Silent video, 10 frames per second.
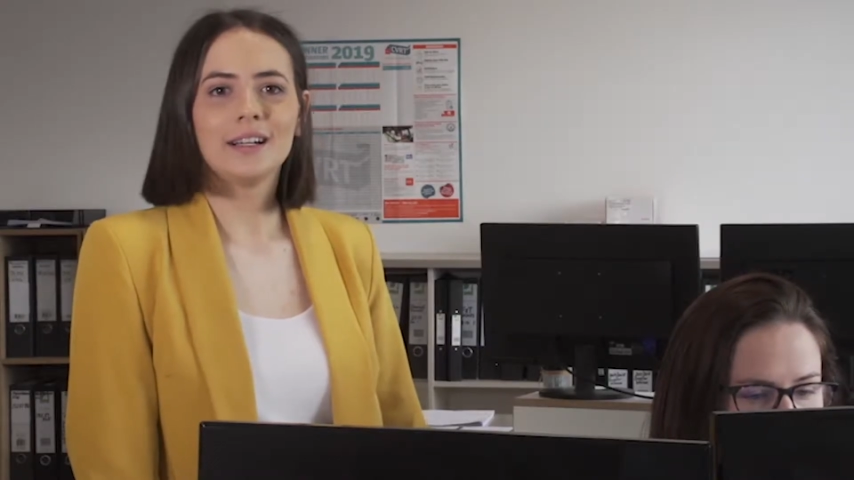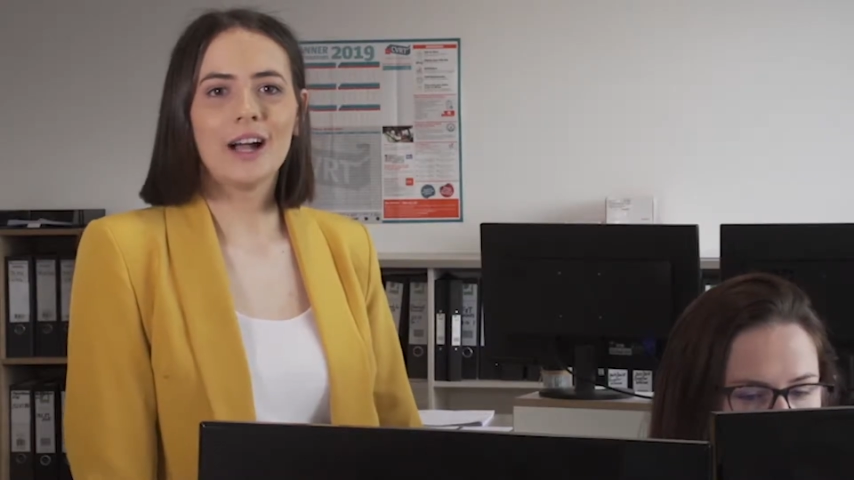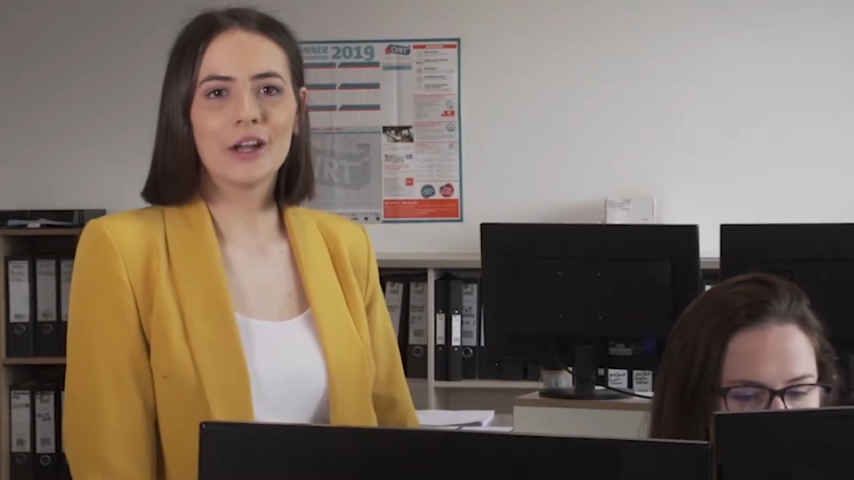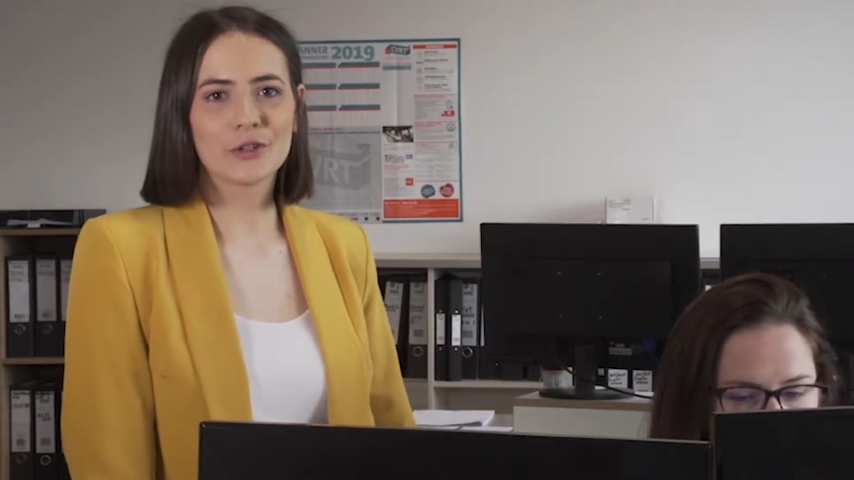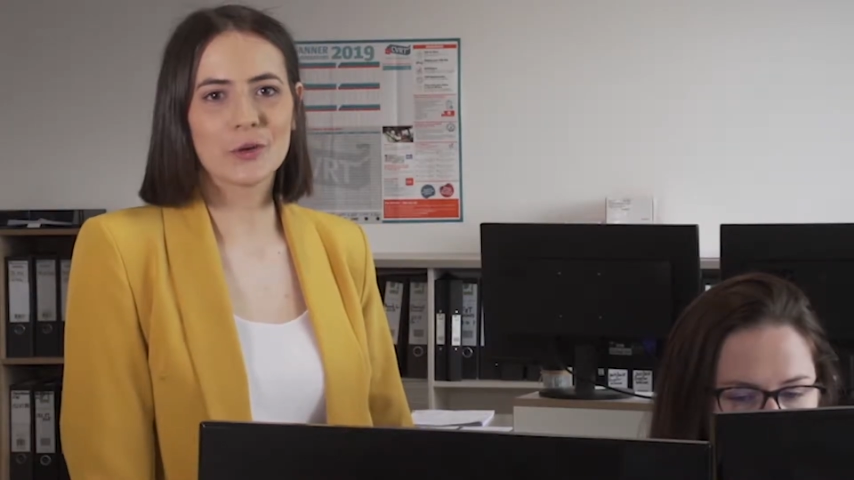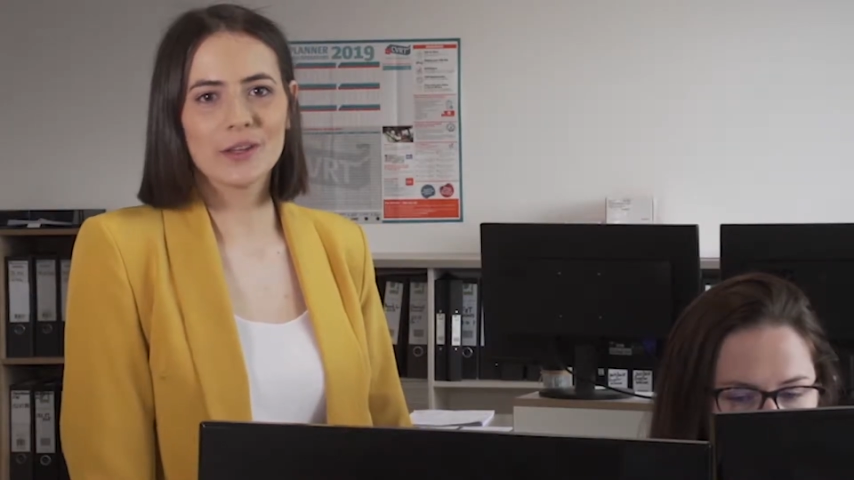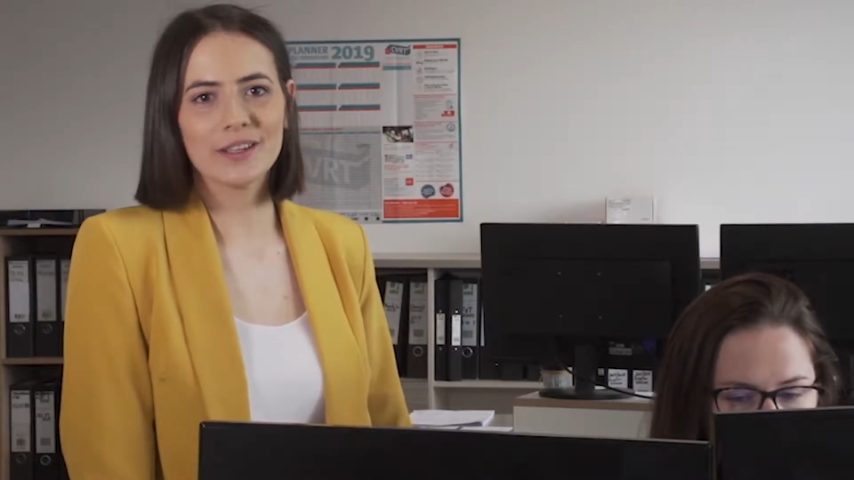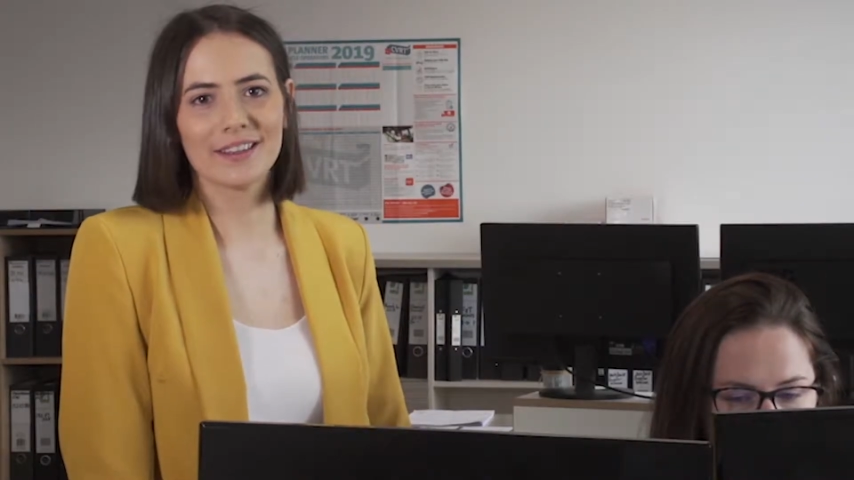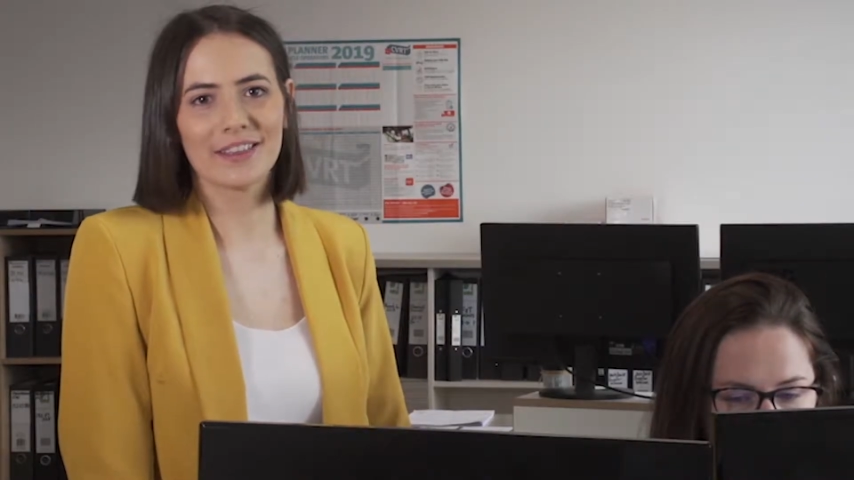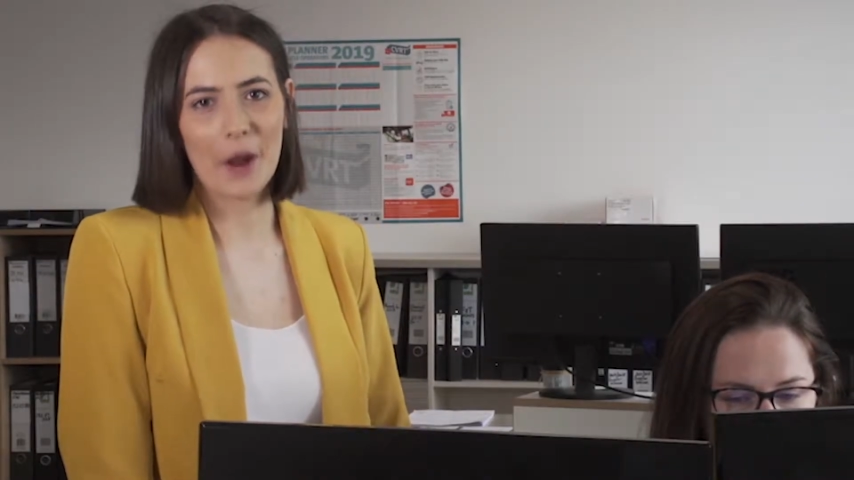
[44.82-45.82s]
I enjoy
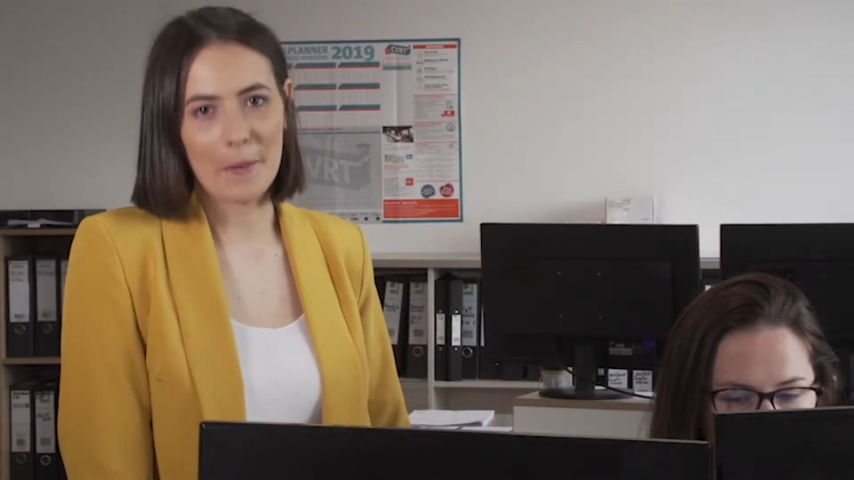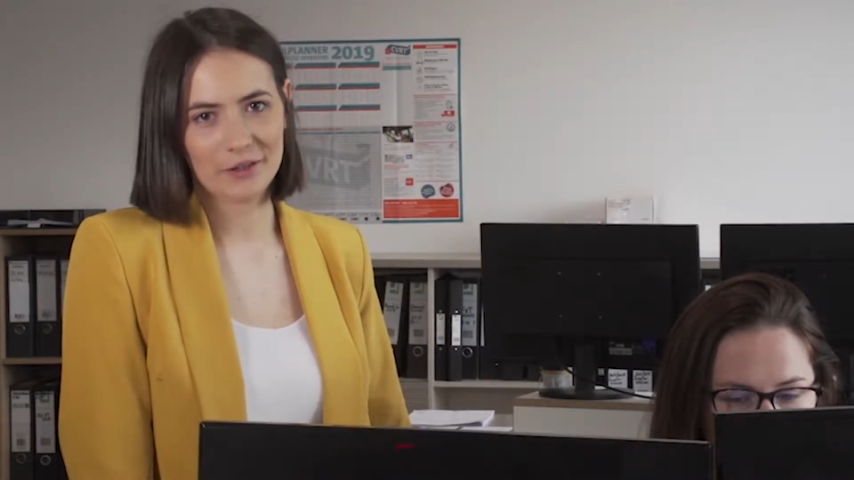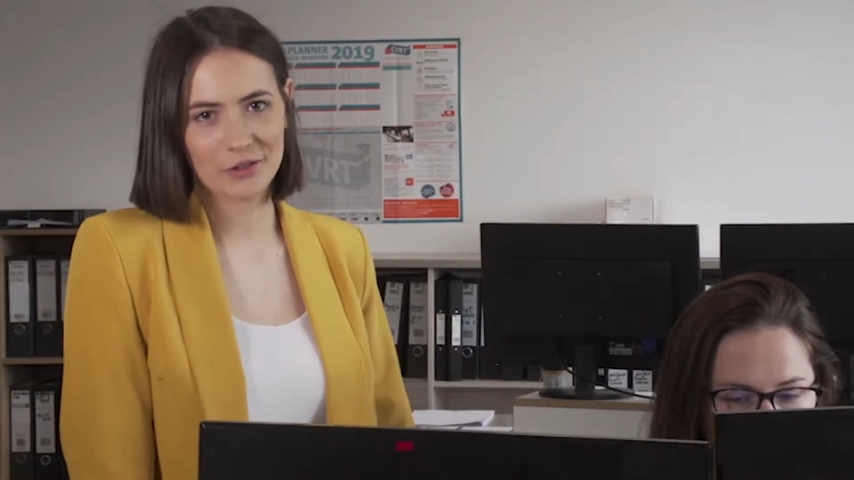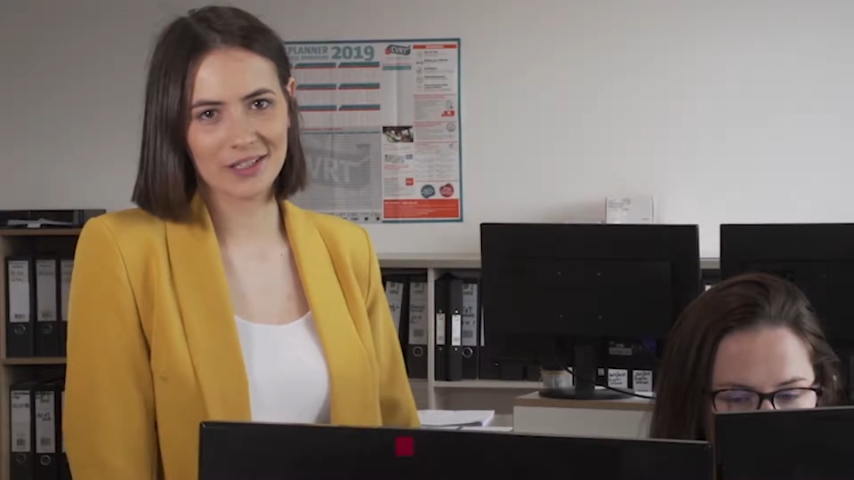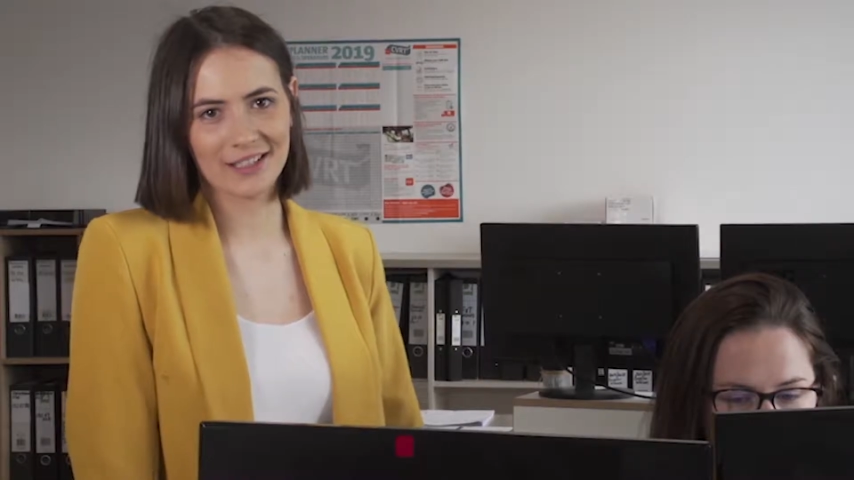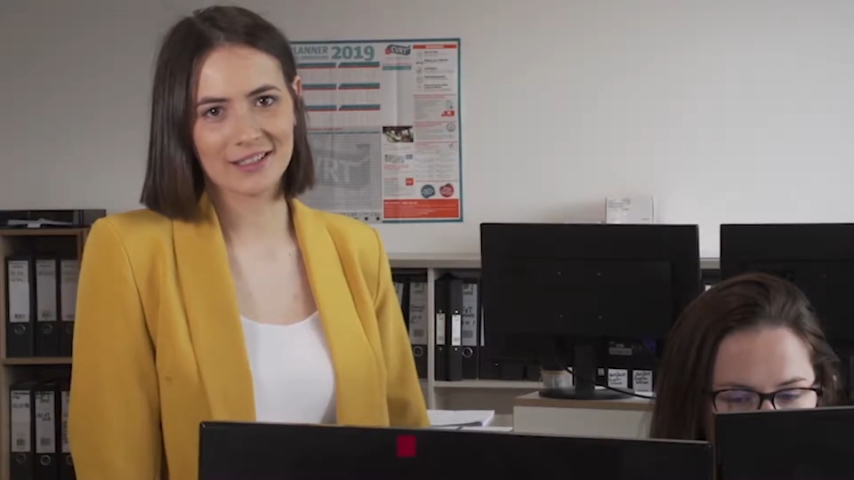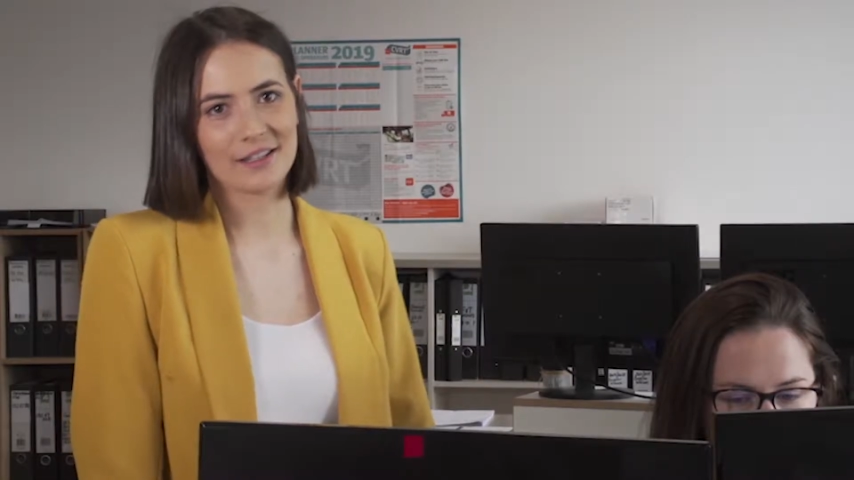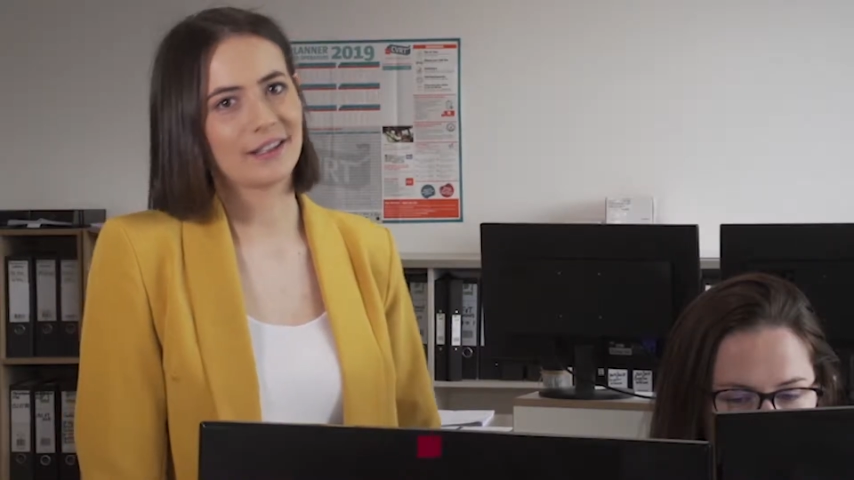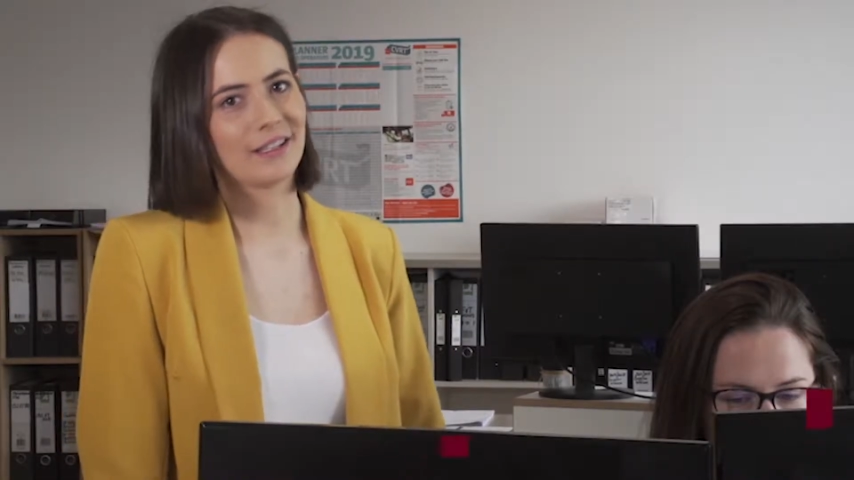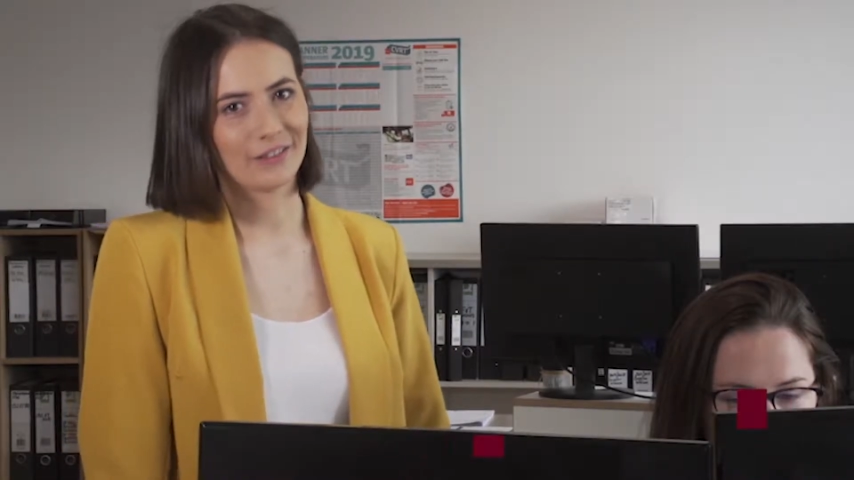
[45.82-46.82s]
the opportunities that are given